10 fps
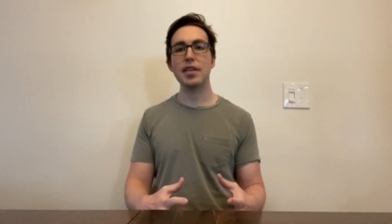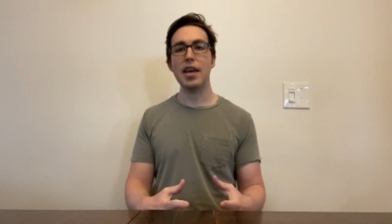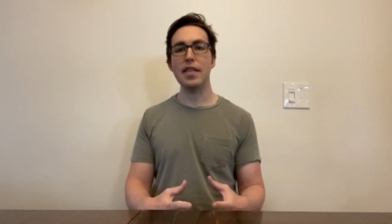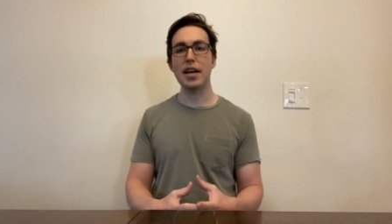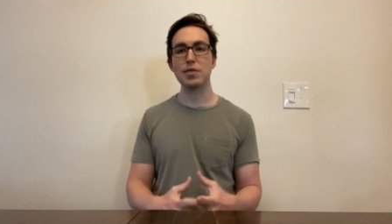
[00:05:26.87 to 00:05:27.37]

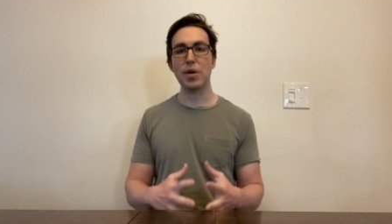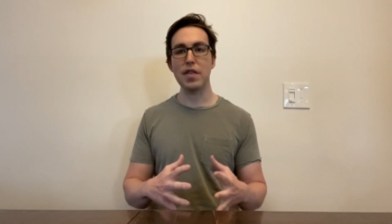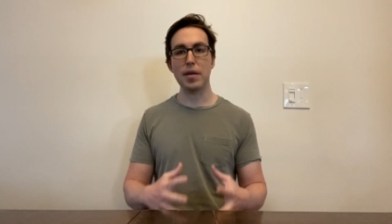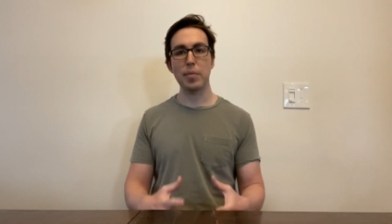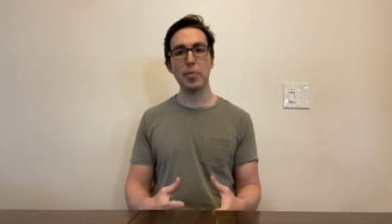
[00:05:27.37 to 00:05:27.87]
And that's what I
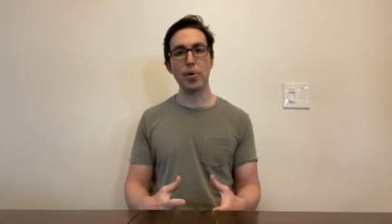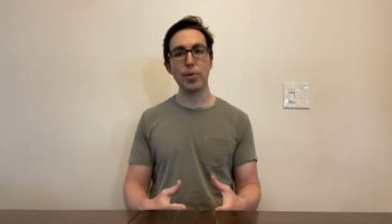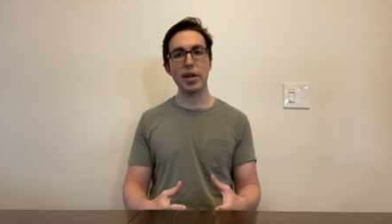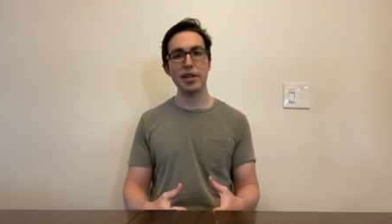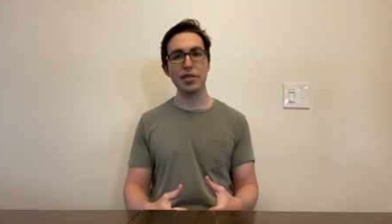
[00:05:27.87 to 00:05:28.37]
think people are
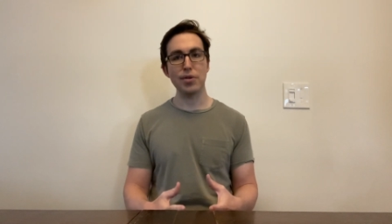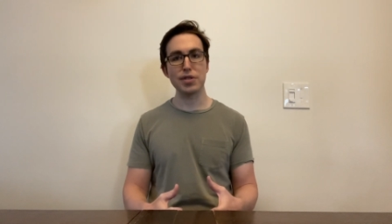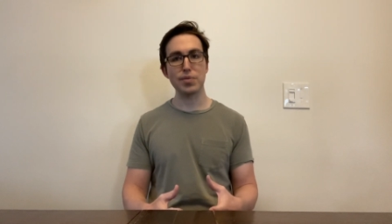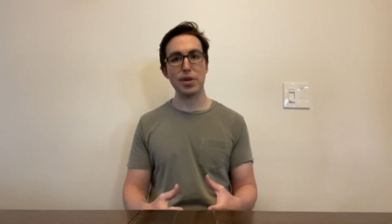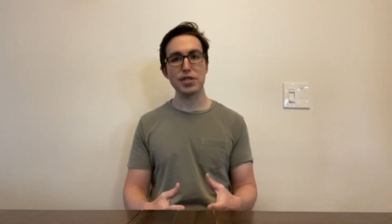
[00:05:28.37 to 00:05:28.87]
ready to do in
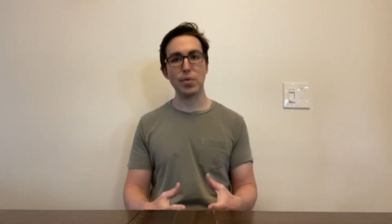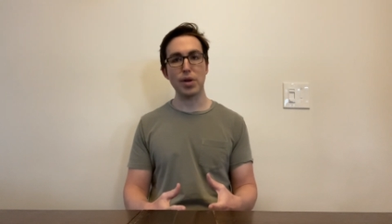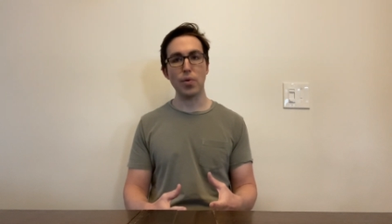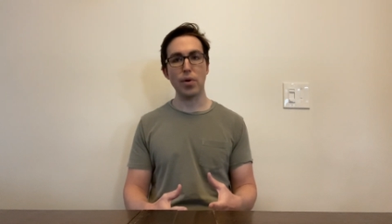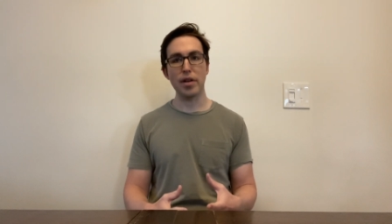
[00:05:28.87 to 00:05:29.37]

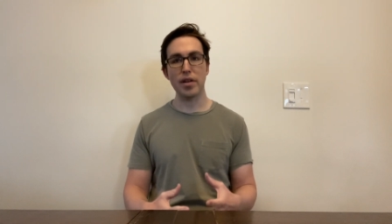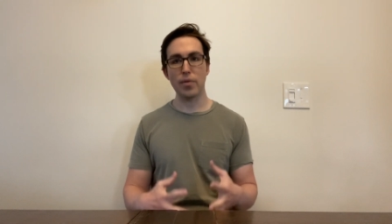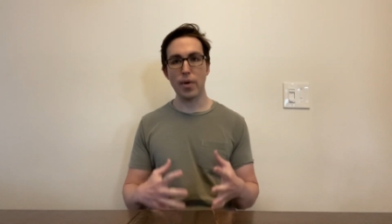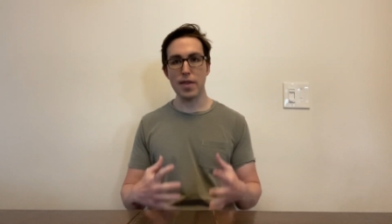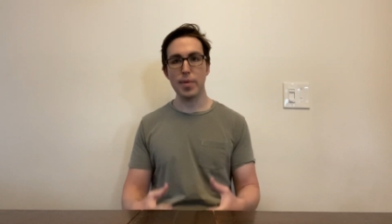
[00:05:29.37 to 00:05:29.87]
2021,
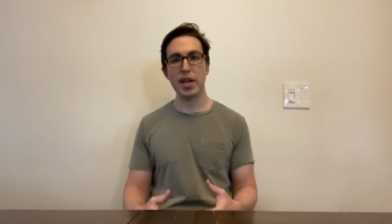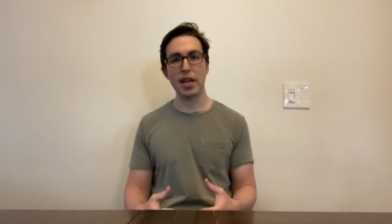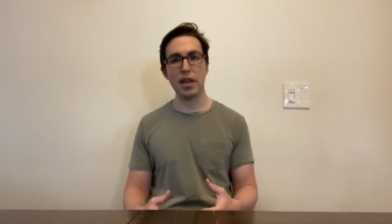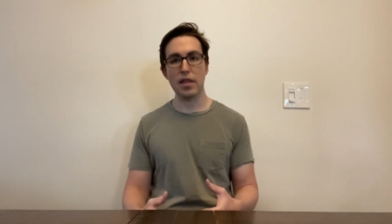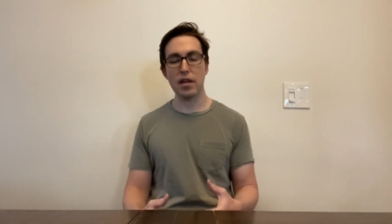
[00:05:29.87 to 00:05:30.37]
right at the
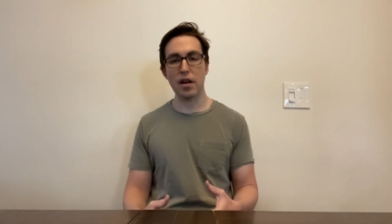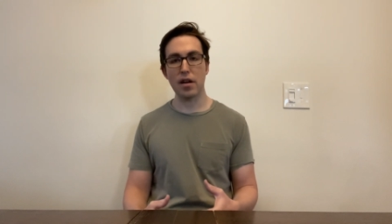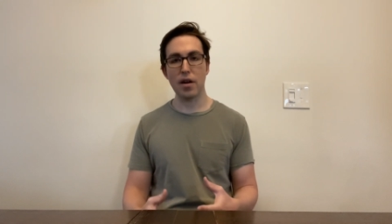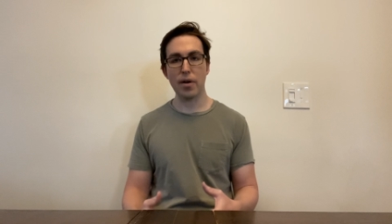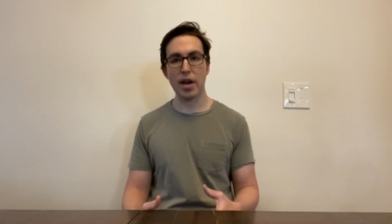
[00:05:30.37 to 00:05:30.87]
beginning of the
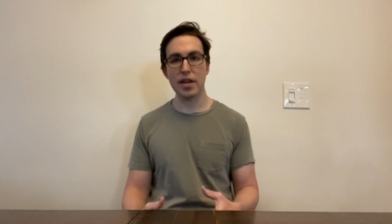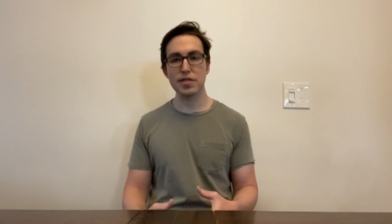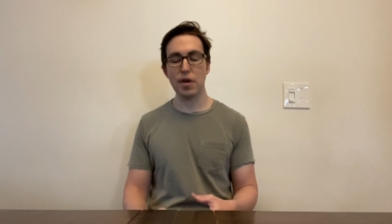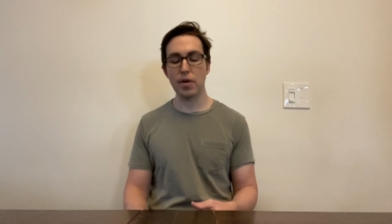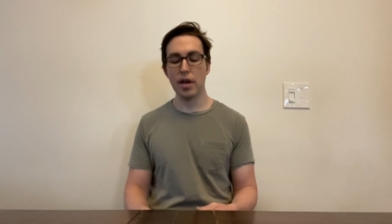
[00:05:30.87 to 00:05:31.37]
year. Okay,
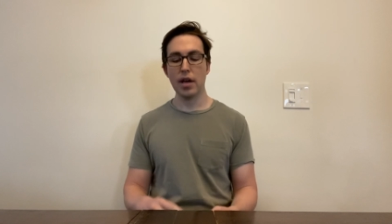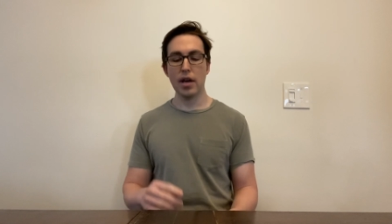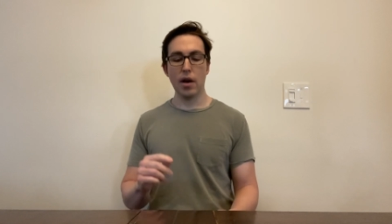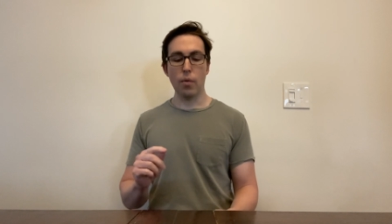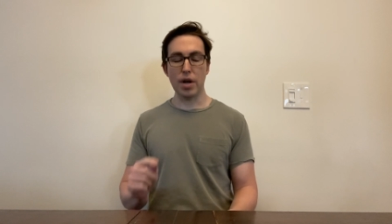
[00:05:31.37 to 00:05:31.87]
so
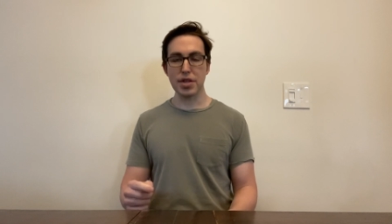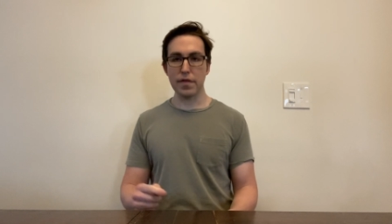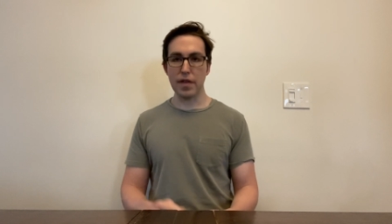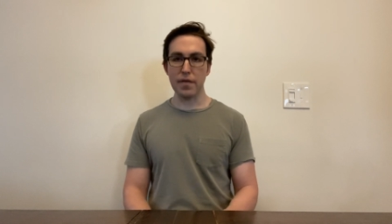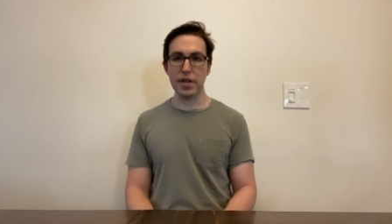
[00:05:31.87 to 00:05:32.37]
watch out
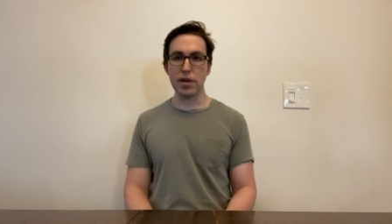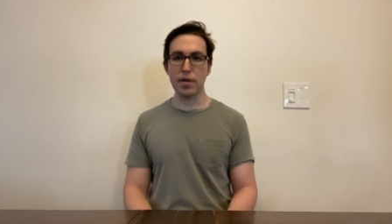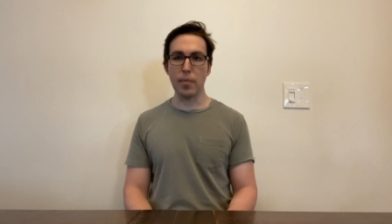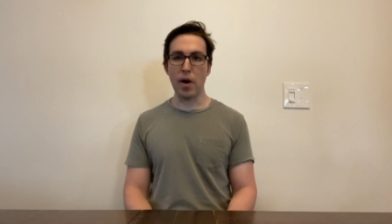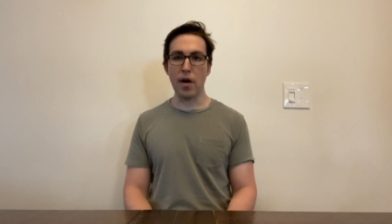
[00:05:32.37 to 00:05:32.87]
for that video
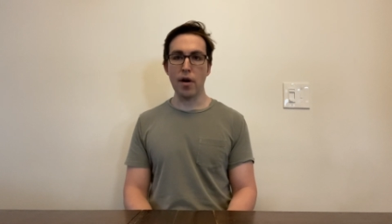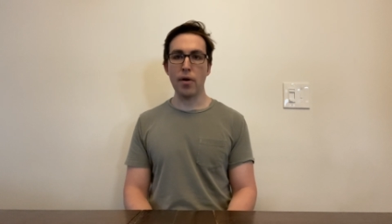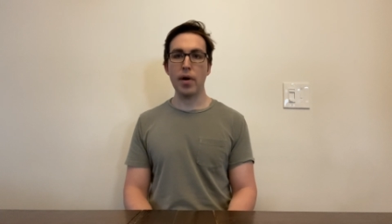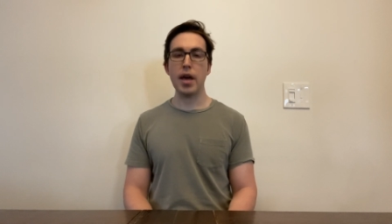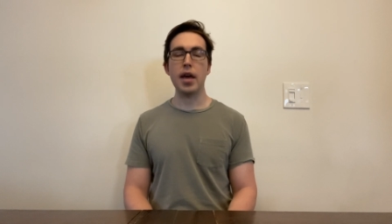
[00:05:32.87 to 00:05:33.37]

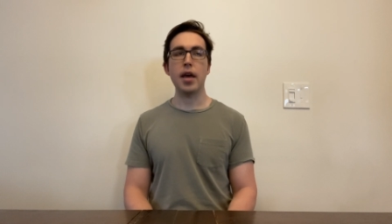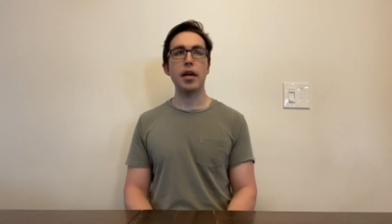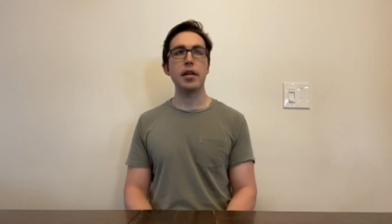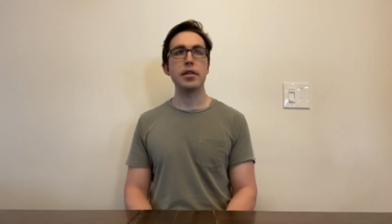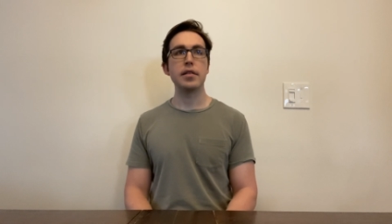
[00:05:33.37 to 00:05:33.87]
tomorrow,
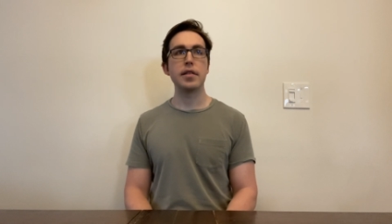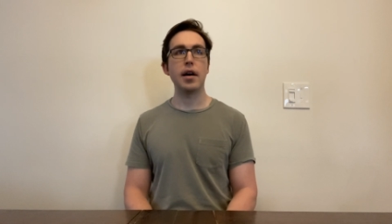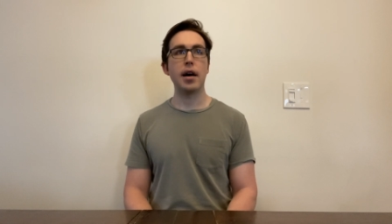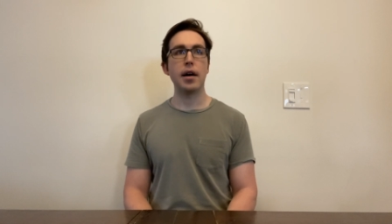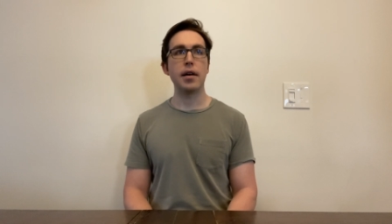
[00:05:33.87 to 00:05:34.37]
and
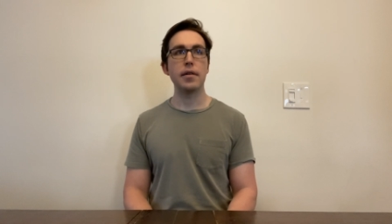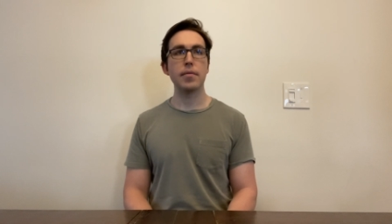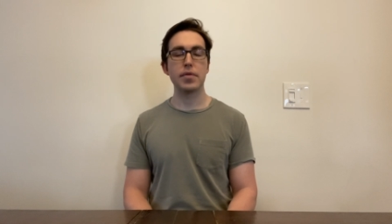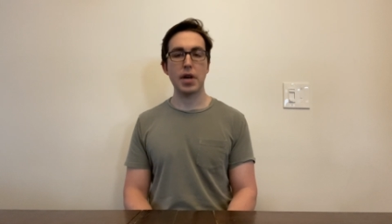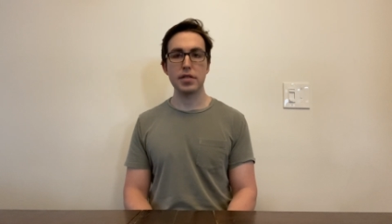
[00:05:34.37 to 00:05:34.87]

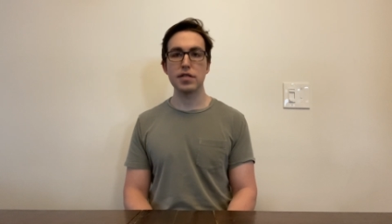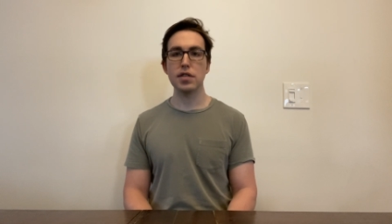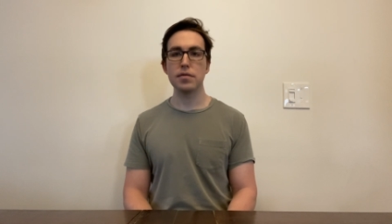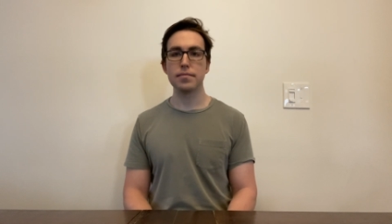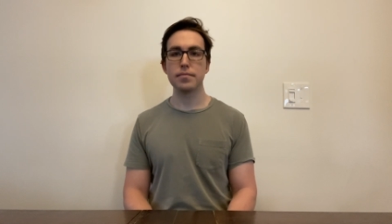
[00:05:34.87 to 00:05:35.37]
talk to you
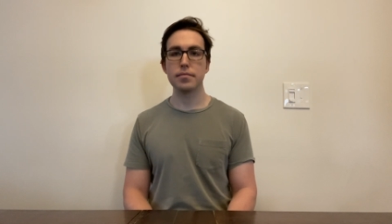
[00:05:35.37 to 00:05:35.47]
soon.